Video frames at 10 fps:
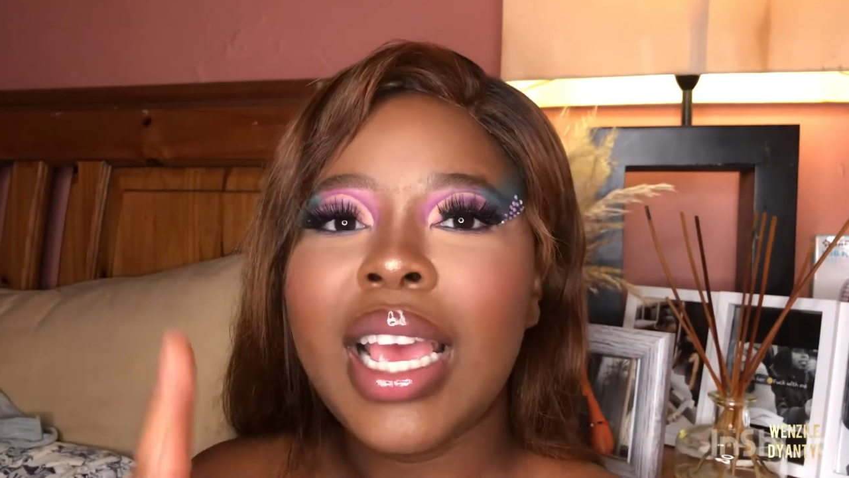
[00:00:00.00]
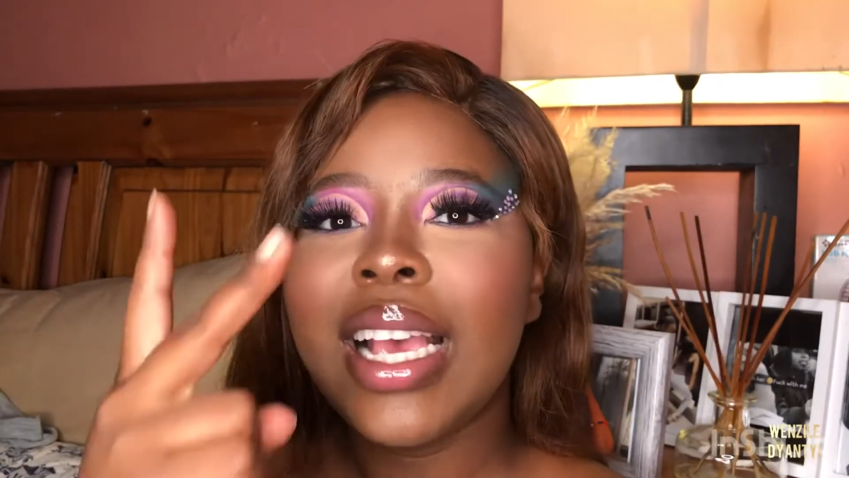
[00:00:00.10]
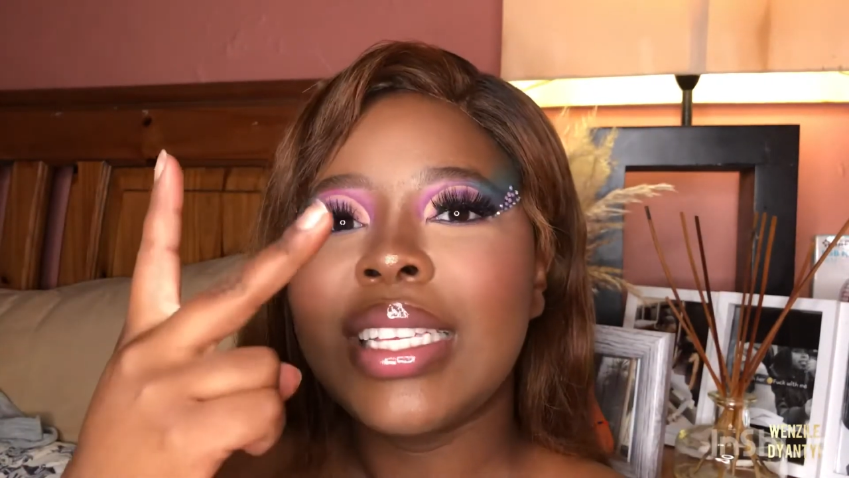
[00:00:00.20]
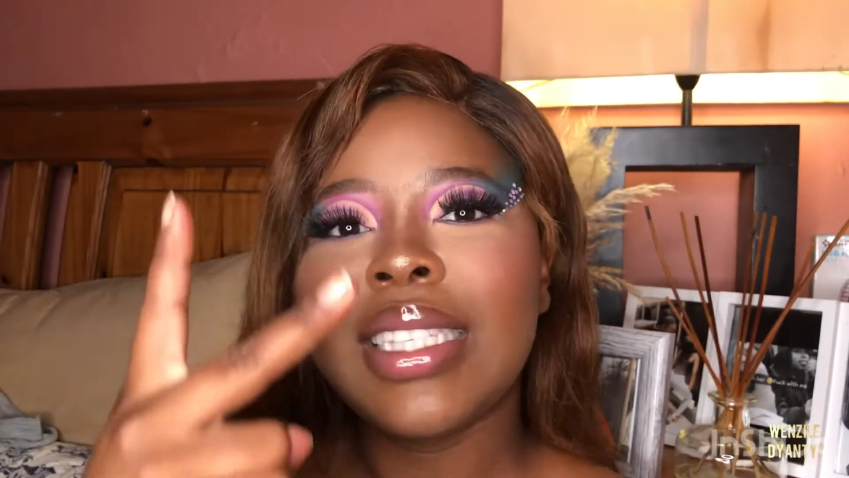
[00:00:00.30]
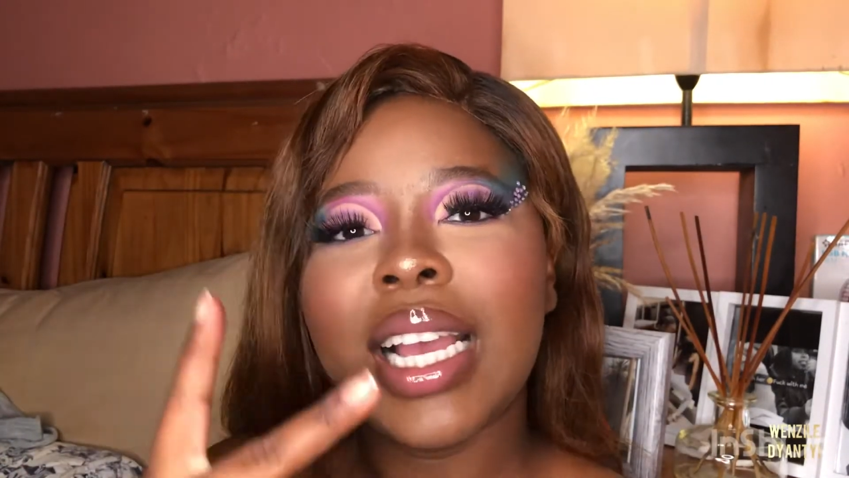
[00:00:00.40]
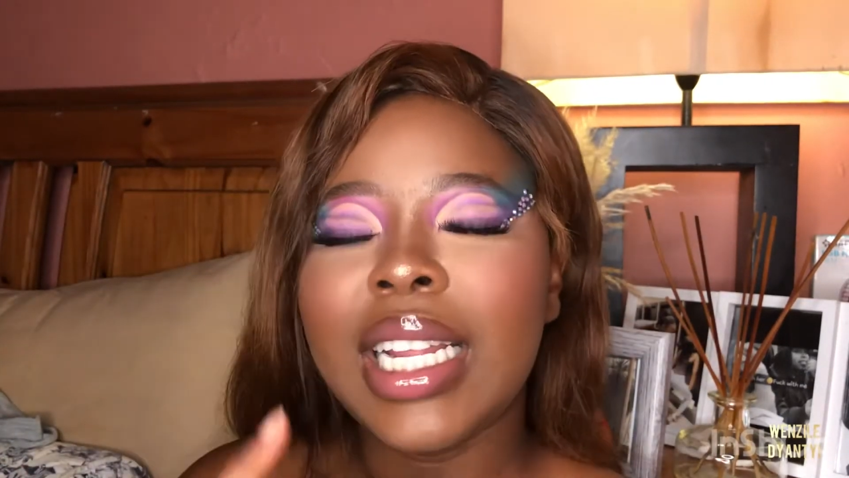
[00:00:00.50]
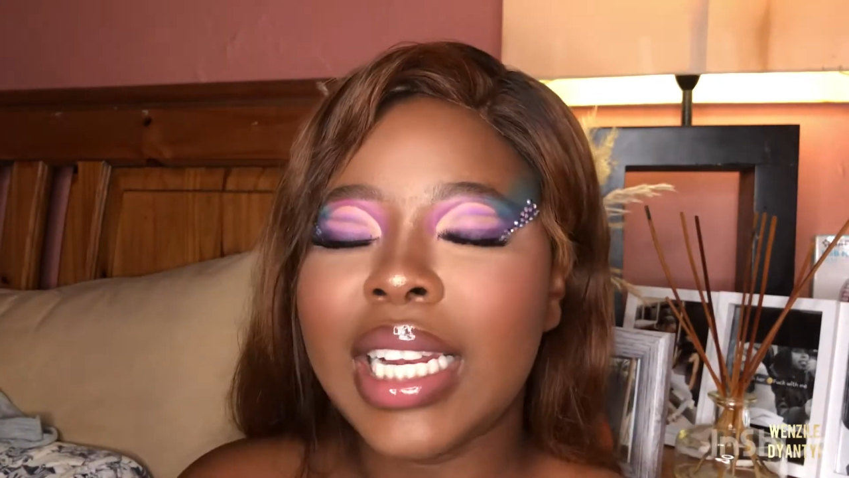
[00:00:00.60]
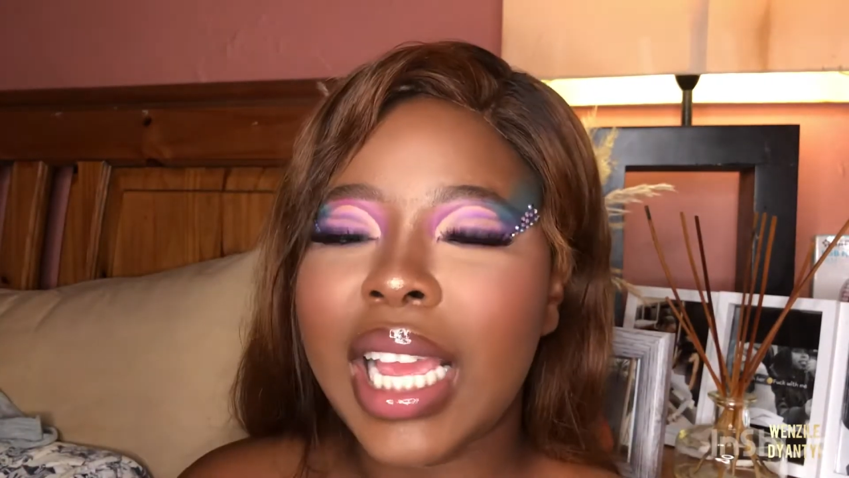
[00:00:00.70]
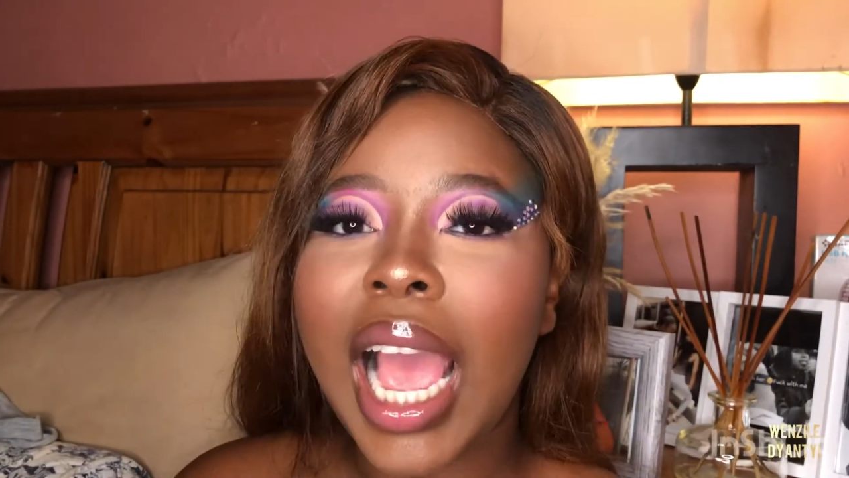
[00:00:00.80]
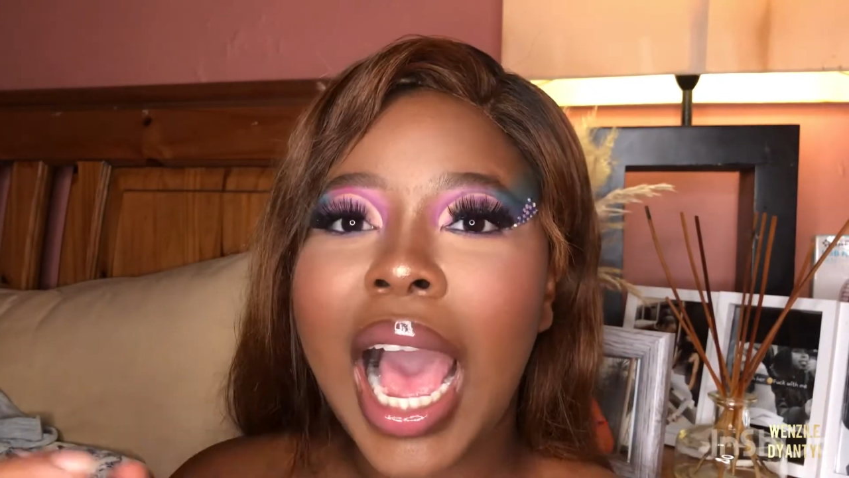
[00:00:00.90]

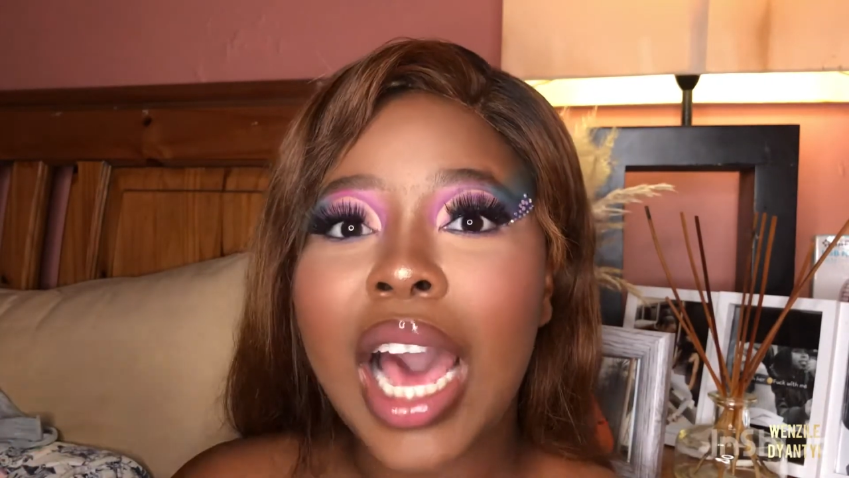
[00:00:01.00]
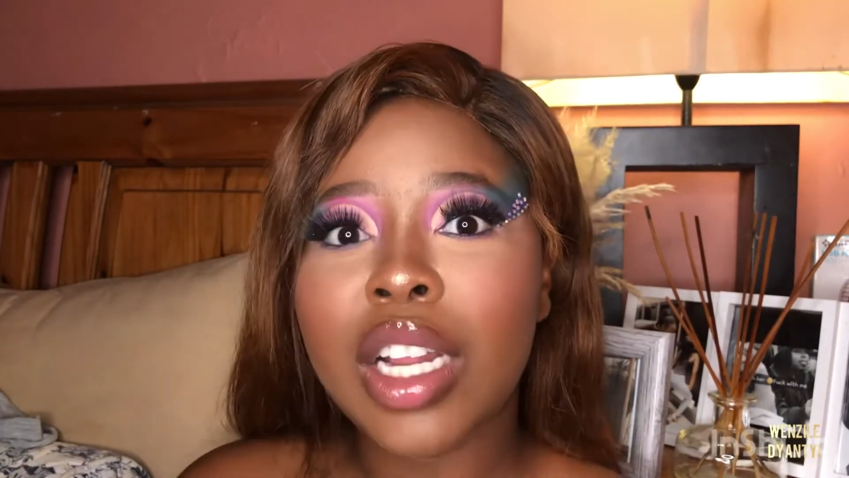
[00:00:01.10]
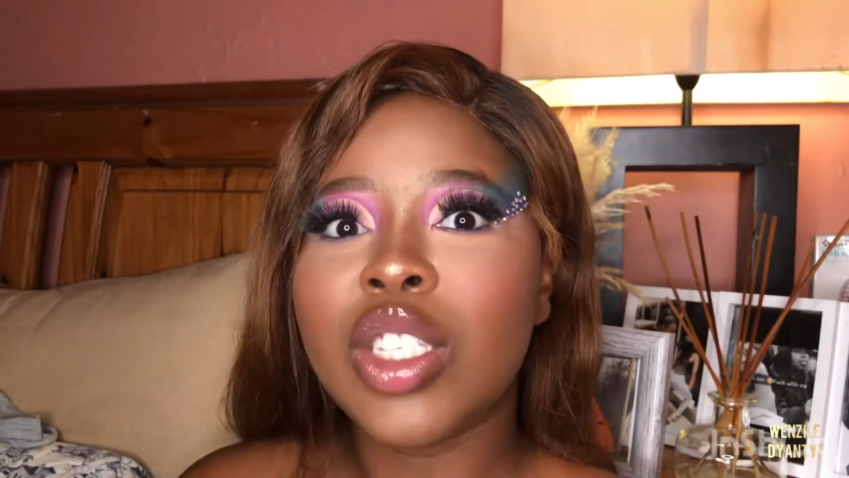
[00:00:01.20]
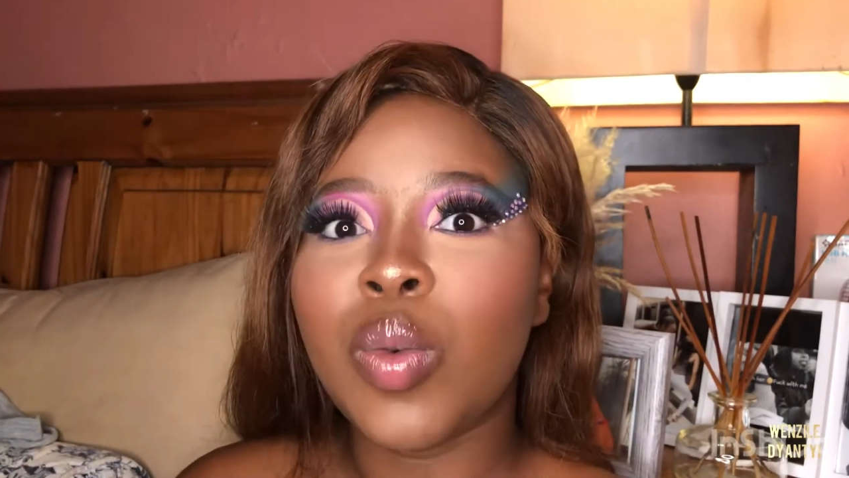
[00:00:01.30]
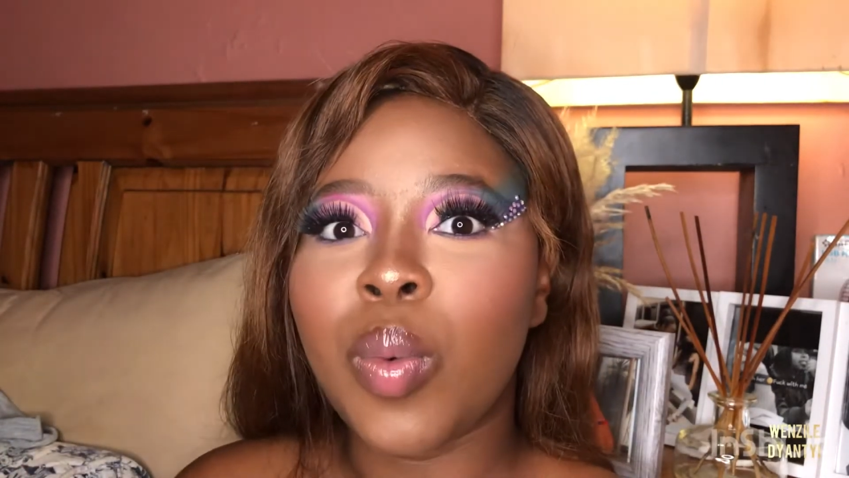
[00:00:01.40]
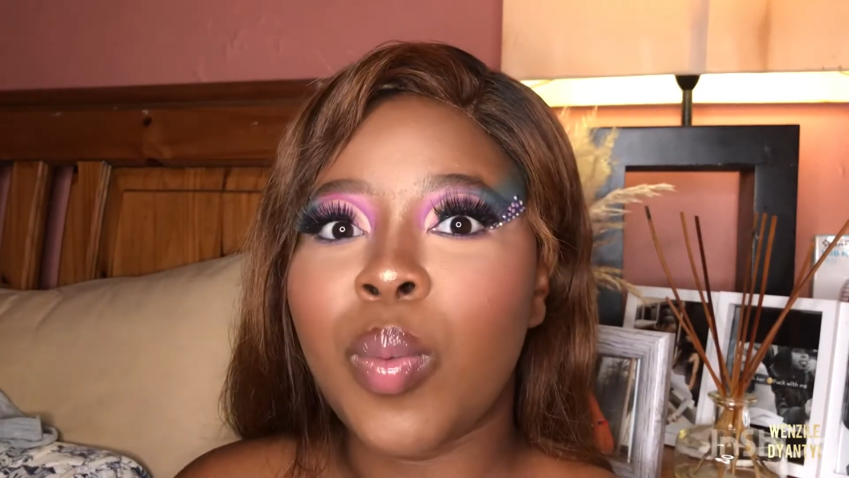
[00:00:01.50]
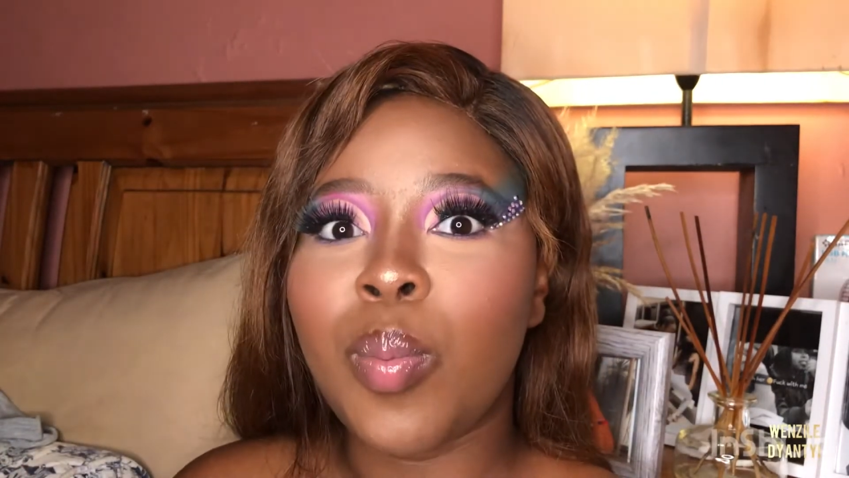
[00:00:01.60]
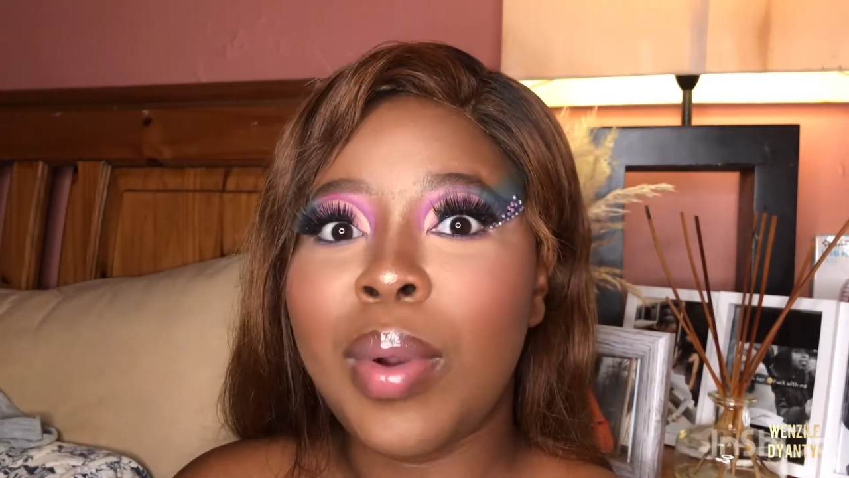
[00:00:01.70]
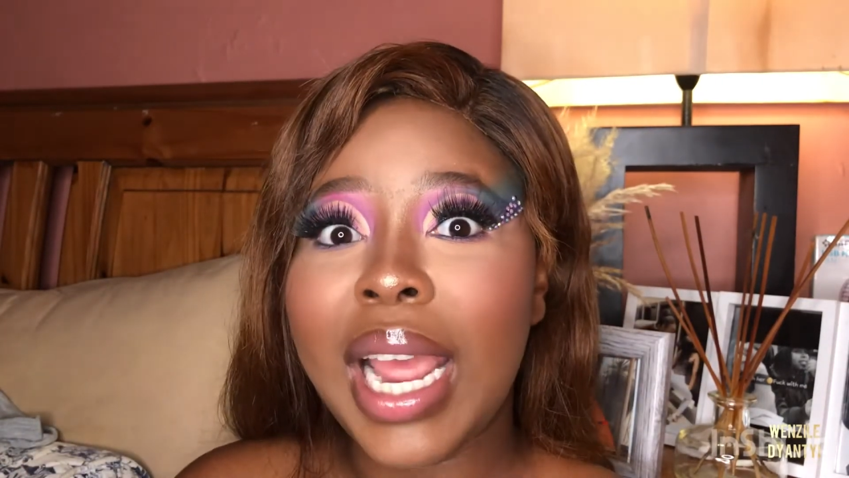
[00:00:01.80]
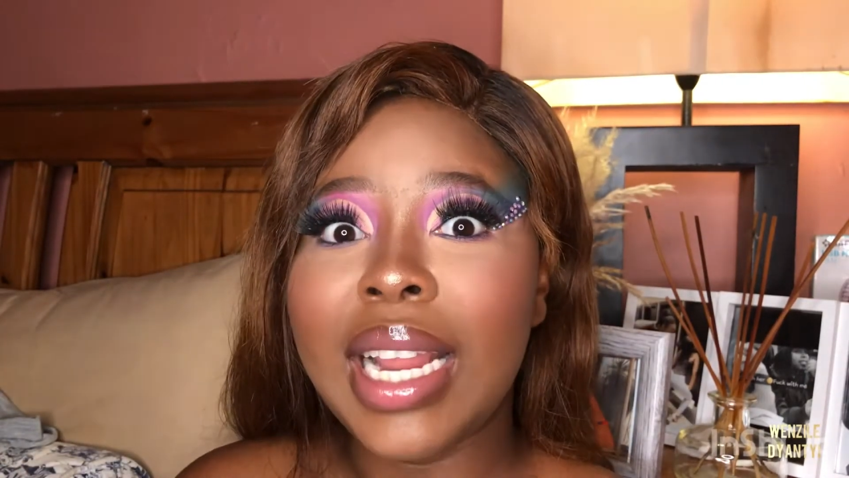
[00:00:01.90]
Secondly, how does it
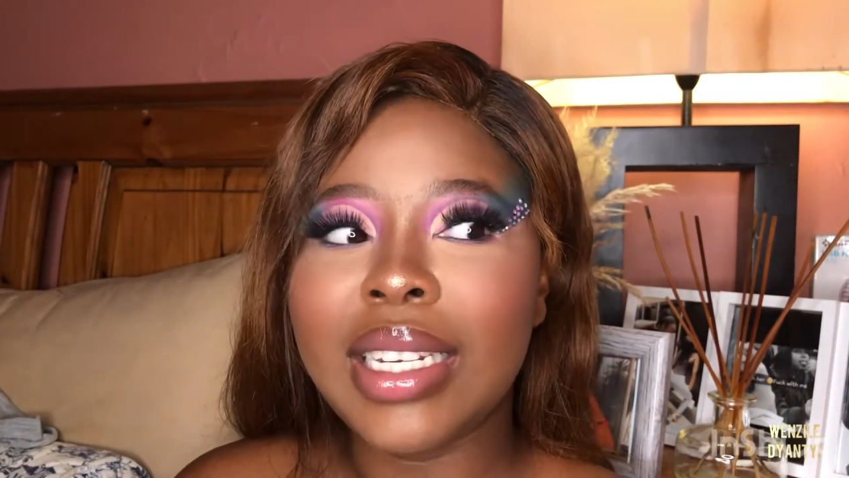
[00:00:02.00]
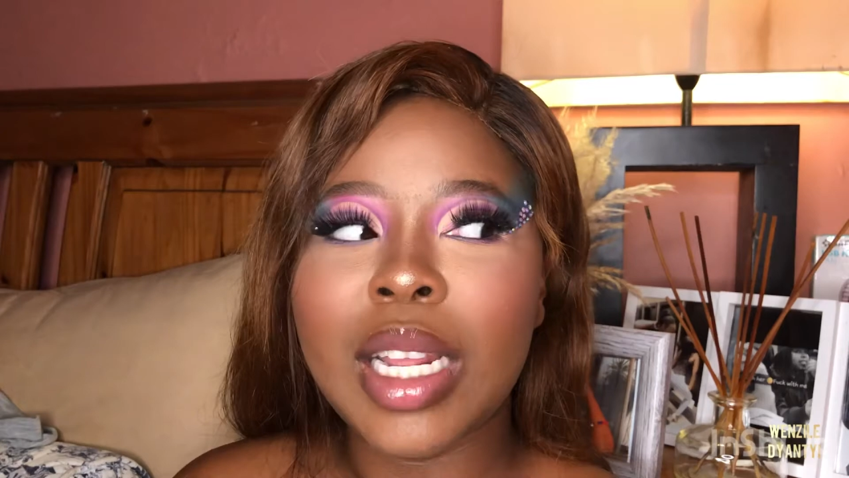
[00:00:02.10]
blend?